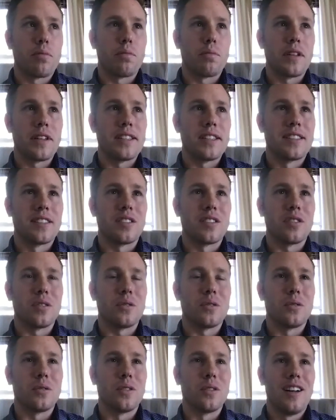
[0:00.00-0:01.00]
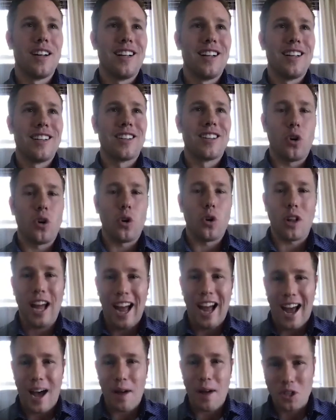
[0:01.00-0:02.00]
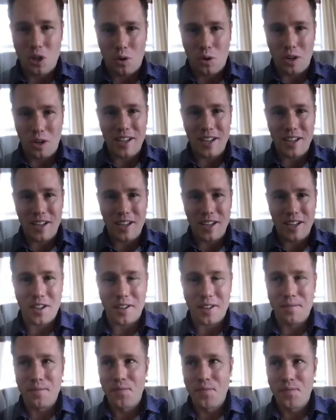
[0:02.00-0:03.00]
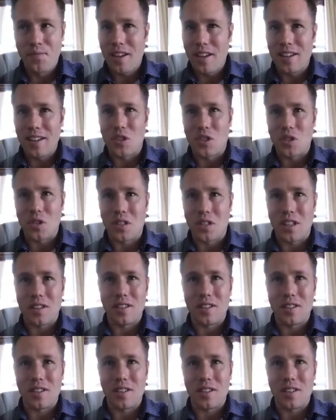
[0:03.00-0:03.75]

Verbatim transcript: really important piece to the whole habit creation, and